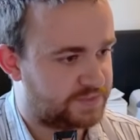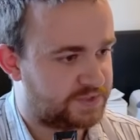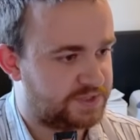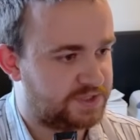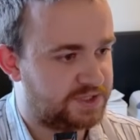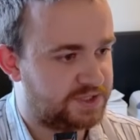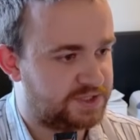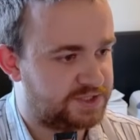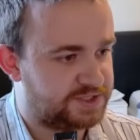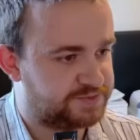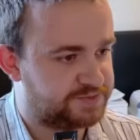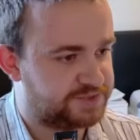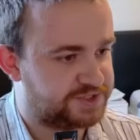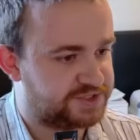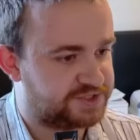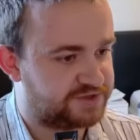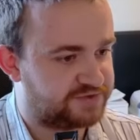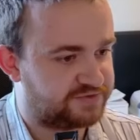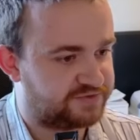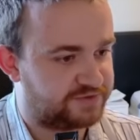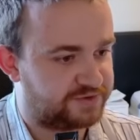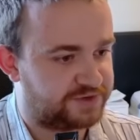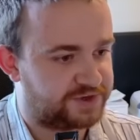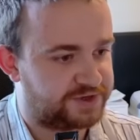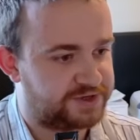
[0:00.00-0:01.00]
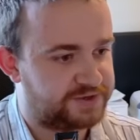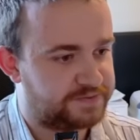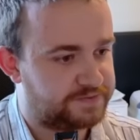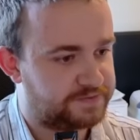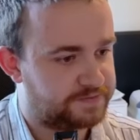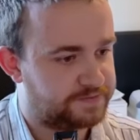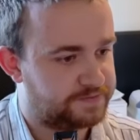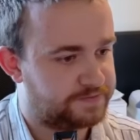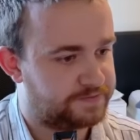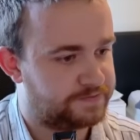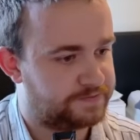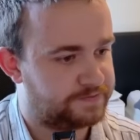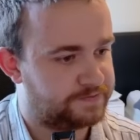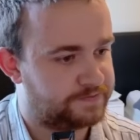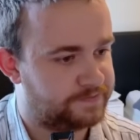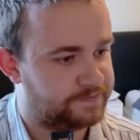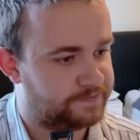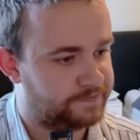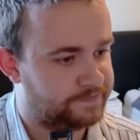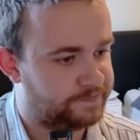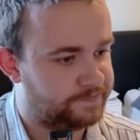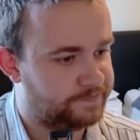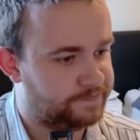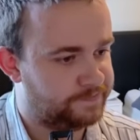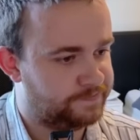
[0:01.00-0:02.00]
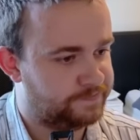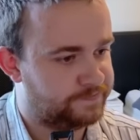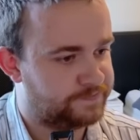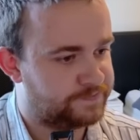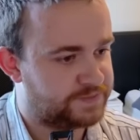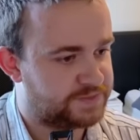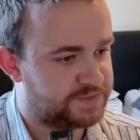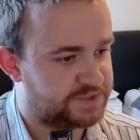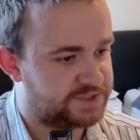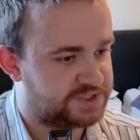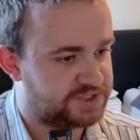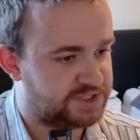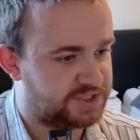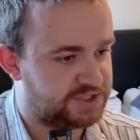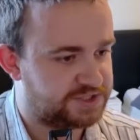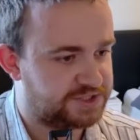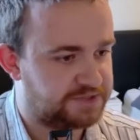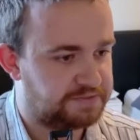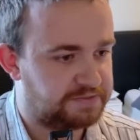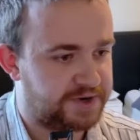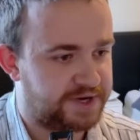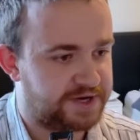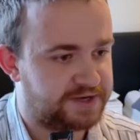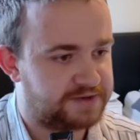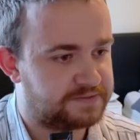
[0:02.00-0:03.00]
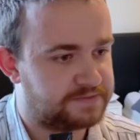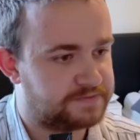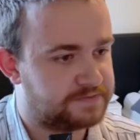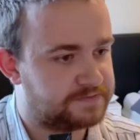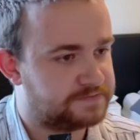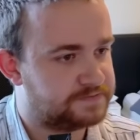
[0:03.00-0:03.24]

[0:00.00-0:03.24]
Yeah, there's Mr. 3. Stunned a Ben.